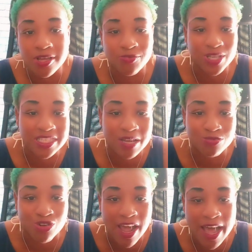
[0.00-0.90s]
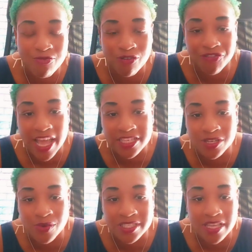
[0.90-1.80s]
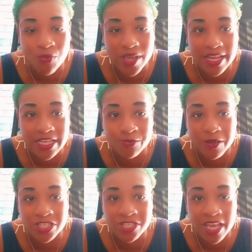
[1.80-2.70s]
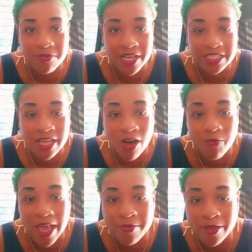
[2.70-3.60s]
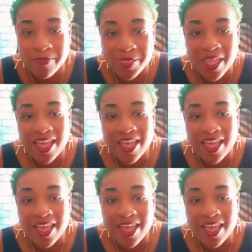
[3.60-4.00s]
What's up, Tribe Reflection? What's up? We in this bitch deep. Let's go, baby.